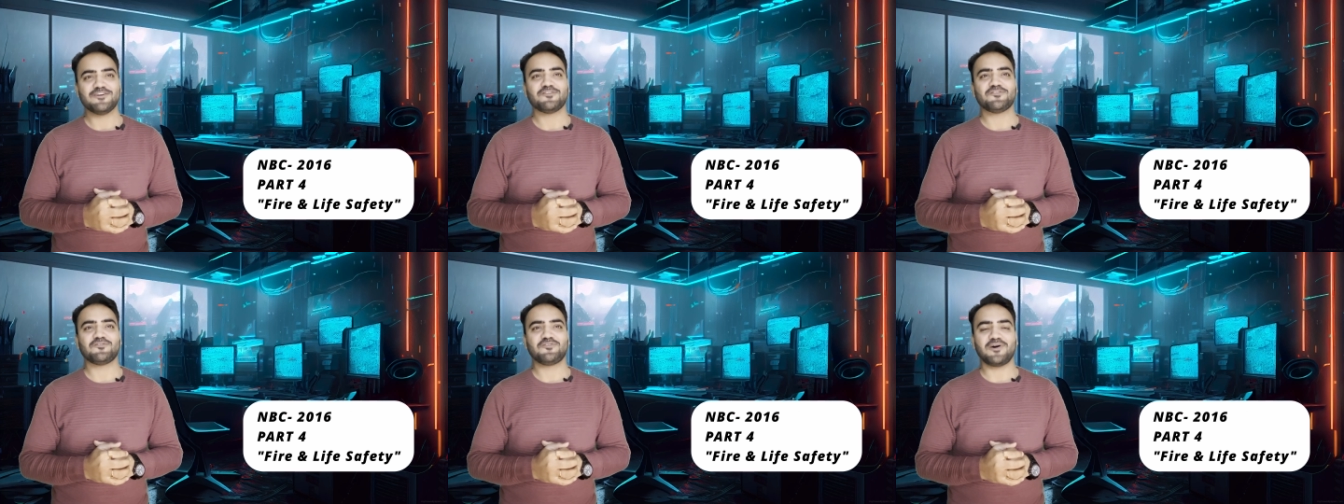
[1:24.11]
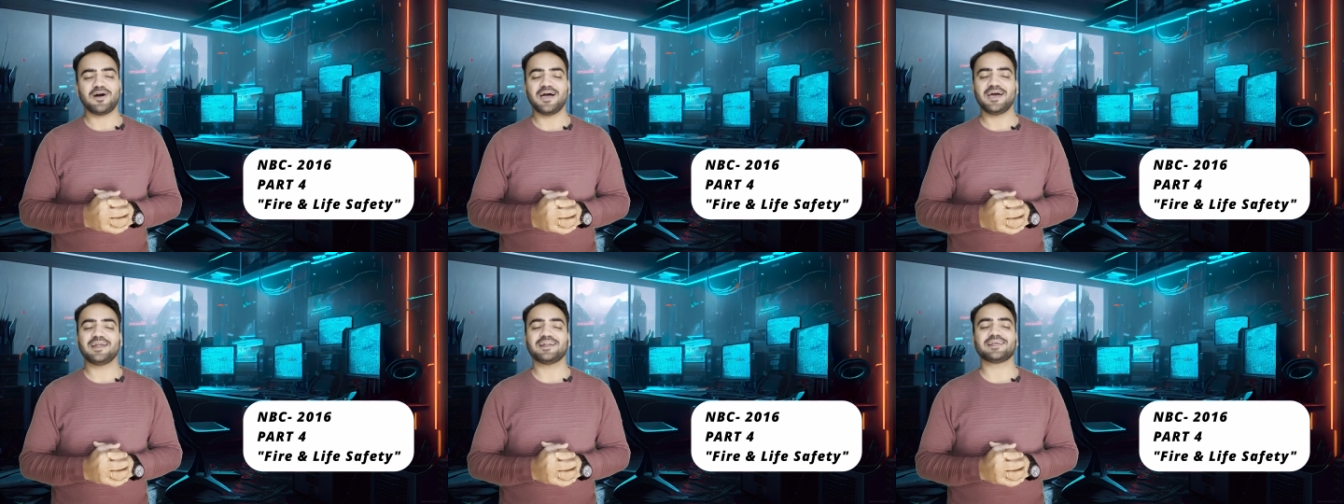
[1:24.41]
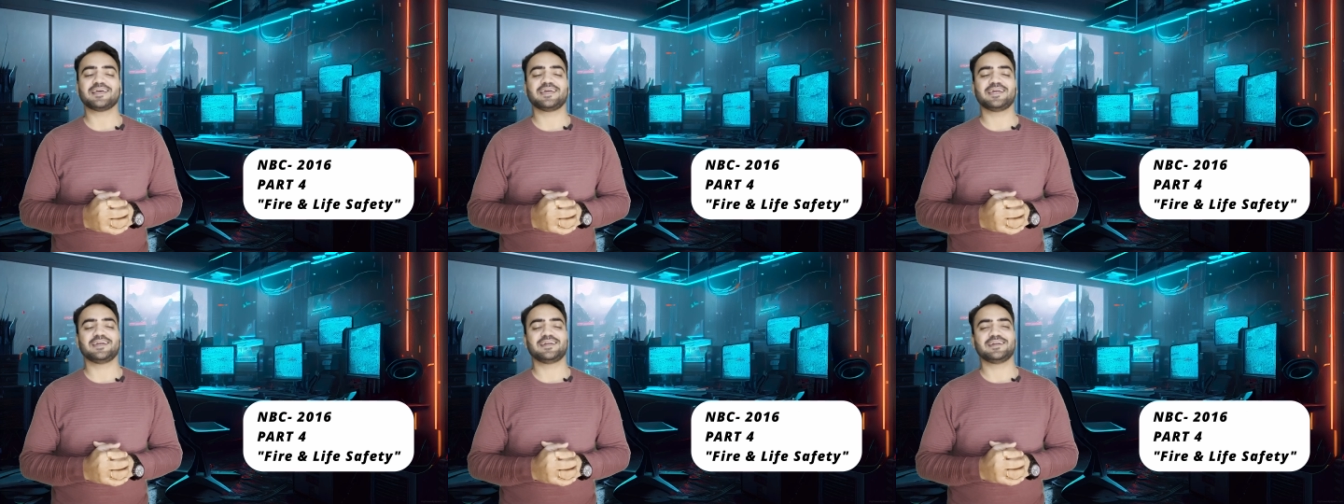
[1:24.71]
Fire
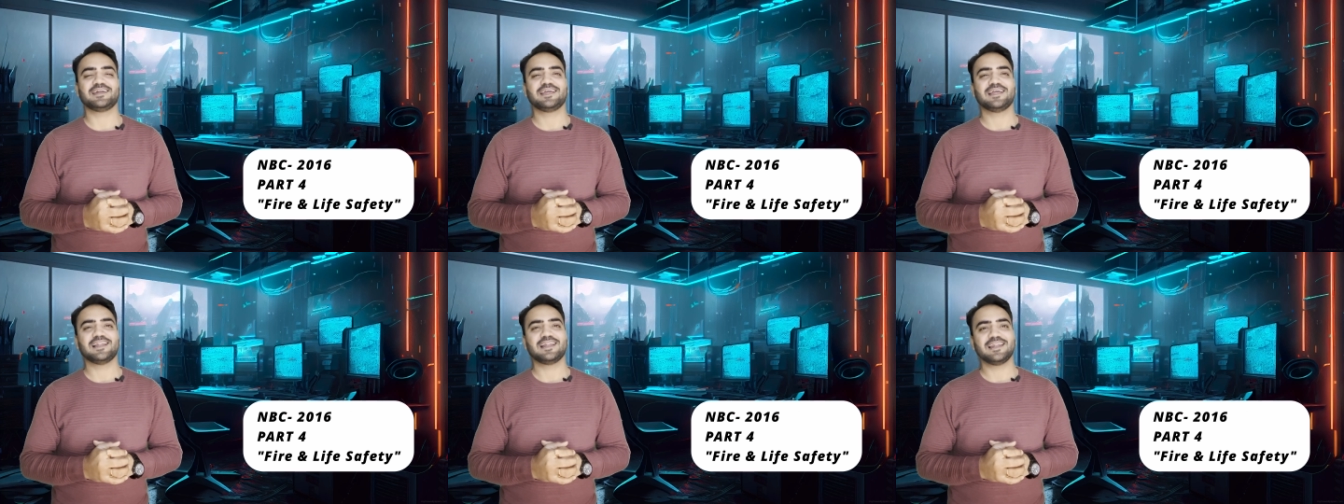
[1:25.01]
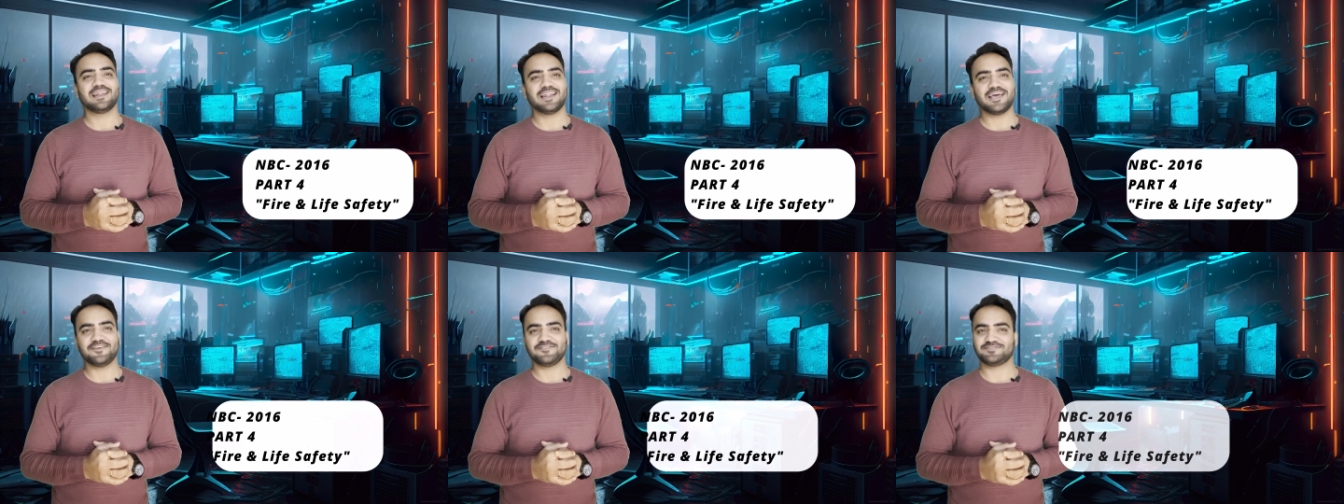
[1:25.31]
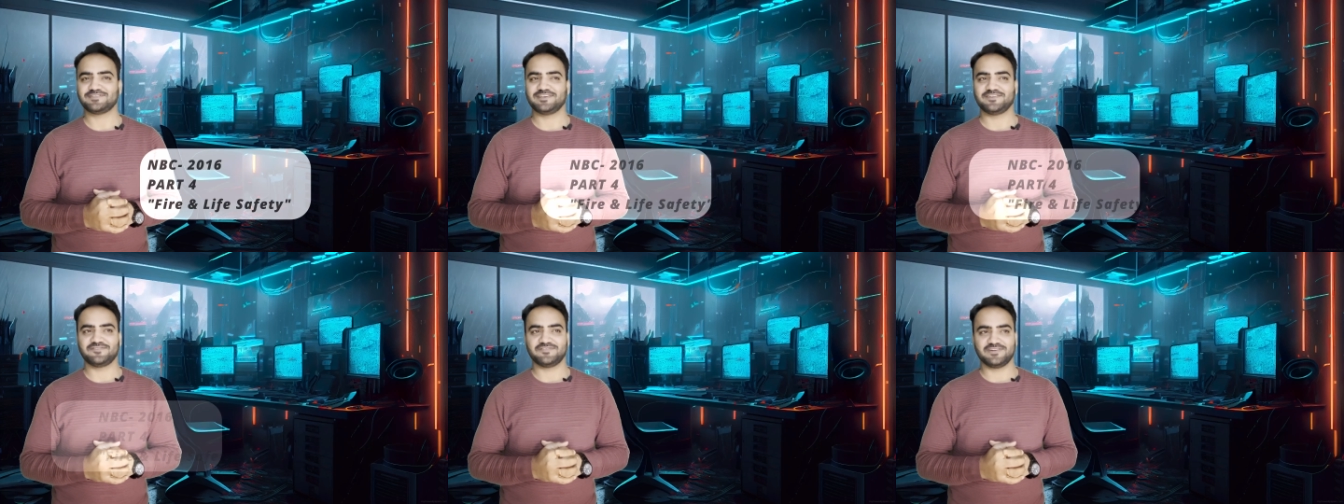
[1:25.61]
and Life
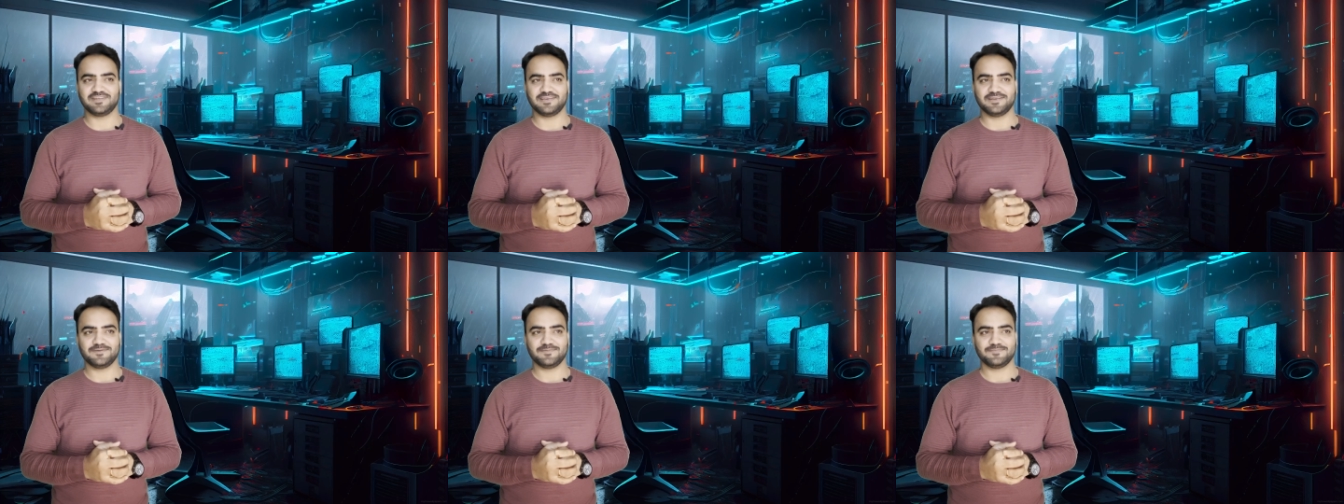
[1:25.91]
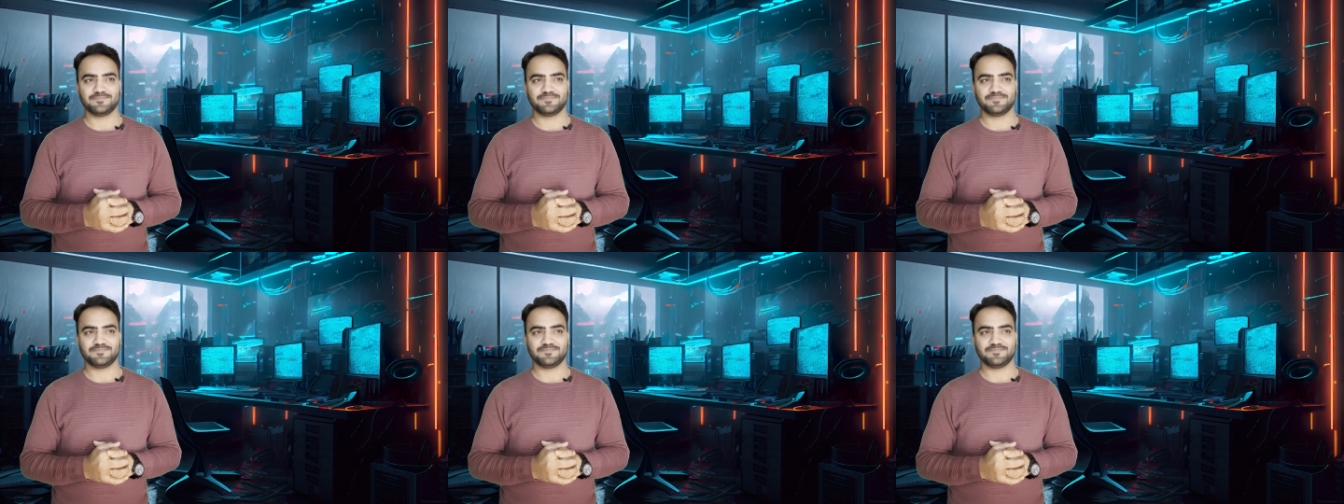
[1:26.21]
Safety.